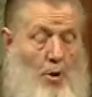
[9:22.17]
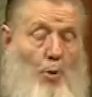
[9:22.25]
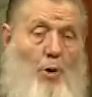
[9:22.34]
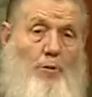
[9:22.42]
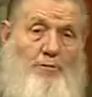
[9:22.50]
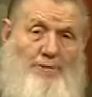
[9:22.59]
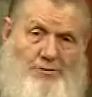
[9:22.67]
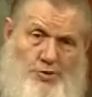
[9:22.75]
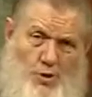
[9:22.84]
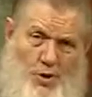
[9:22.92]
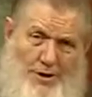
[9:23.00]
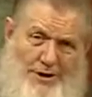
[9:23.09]
What we've been
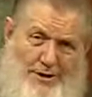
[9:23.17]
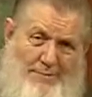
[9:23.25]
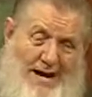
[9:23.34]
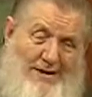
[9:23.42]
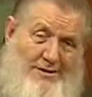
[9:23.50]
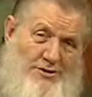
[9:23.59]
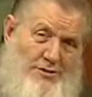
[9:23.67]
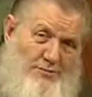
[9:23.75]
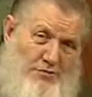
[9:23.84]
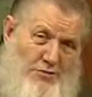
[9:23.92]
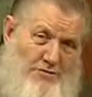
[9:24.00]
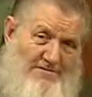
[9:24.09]
talking about is the
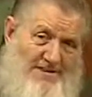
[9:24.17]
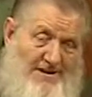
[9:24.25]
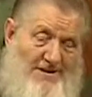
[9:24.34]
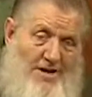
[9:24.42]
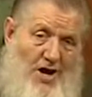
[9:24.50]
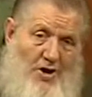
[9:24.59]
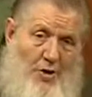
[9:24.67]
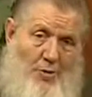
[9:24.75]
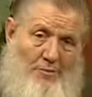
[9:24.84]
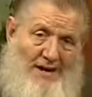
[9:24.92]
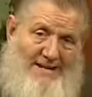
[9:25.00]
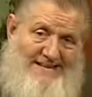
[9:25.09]
proof that God
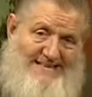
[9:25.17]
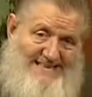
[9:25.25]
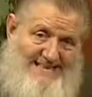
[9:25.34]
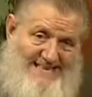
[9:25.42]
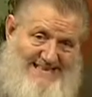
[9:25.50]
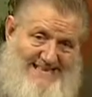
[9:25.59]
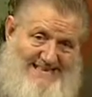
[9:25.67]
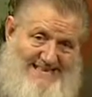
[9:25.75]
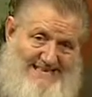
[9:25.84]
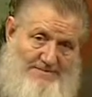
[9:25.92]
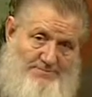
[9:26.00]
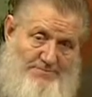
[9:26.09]
Almighty exists.